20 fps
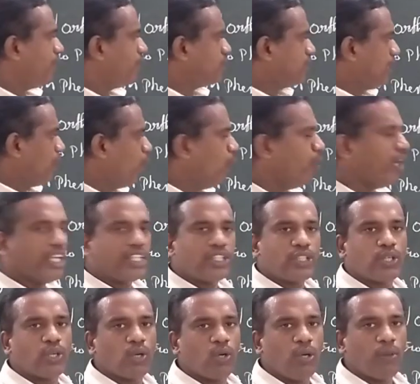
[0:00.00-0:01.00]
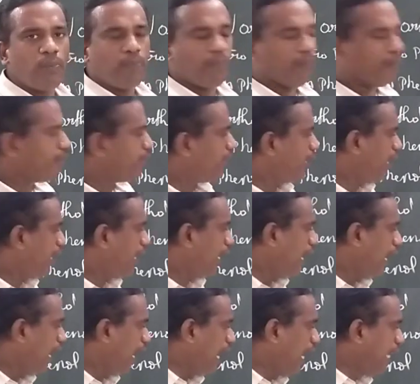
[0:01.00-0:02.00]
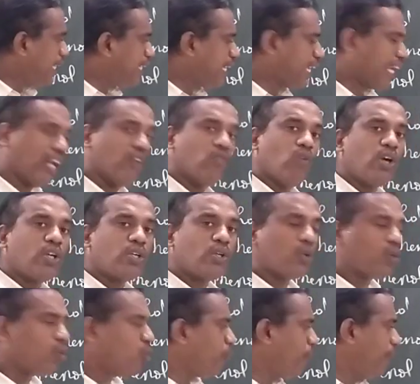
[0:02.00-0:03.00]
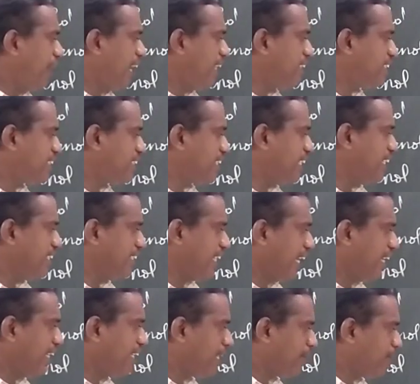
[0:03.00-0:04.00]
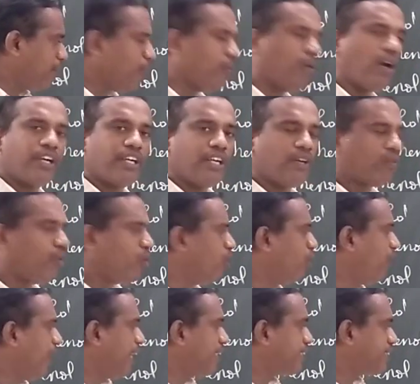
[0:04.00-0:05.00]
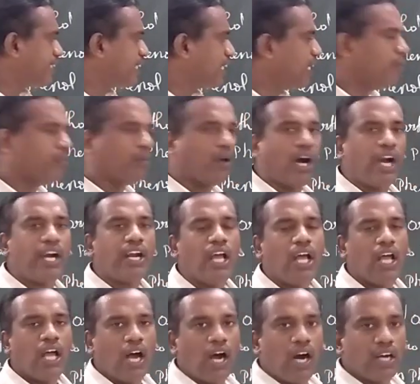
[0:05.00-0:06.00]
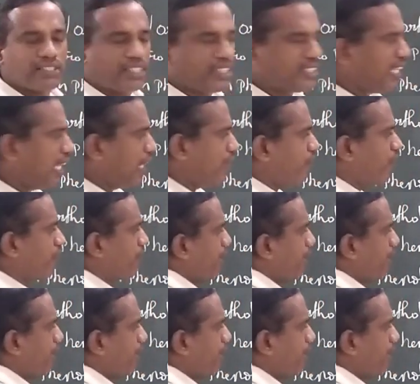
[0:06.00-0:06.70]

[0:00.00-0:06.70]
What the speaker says: the OH group and the NO2 group as N double bonded O and single bond oxygen.